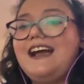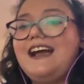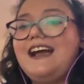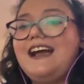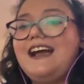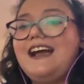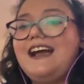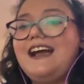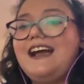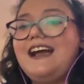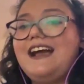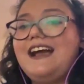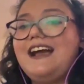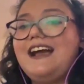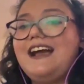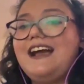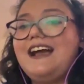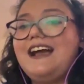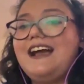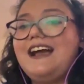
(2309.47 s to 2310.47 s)
I feel
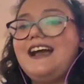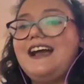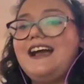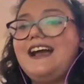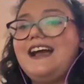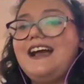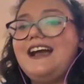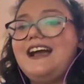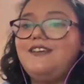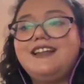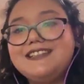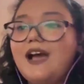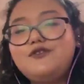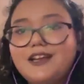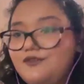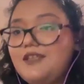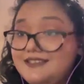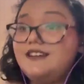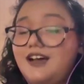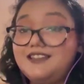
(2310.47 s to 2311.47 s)
like
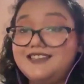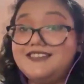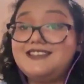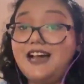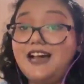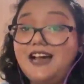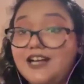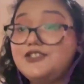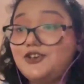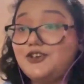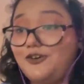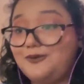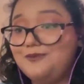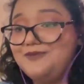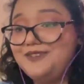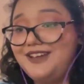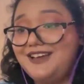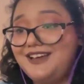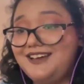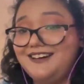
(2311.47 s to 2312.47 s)
you have to
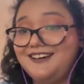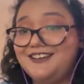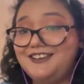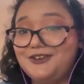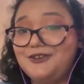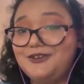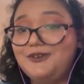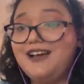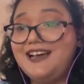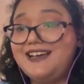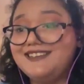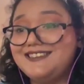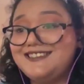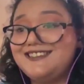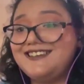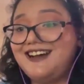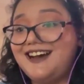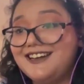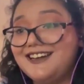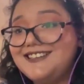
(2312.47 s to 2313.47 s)
figure out a way, as
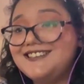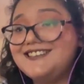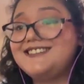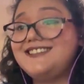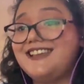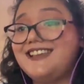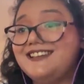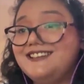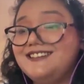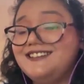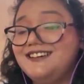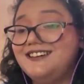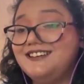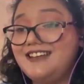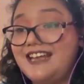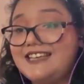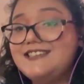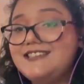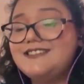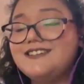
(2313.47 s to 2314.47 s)
this is our job,
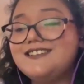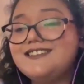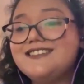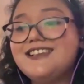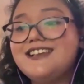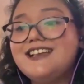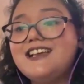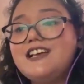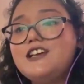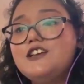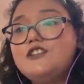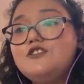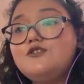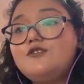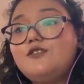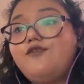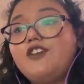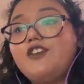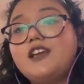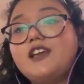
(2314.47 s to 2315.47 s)
as
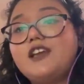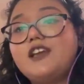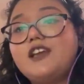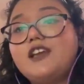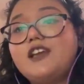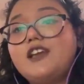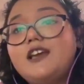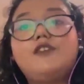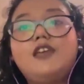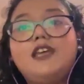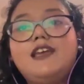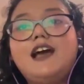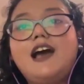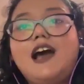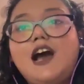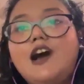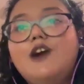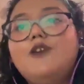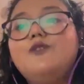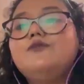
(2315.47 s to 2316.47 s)
artists and writers,
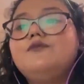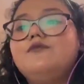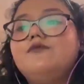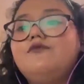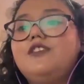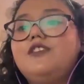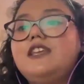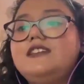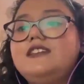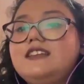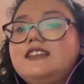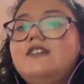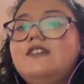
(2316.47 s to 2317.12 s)
to figure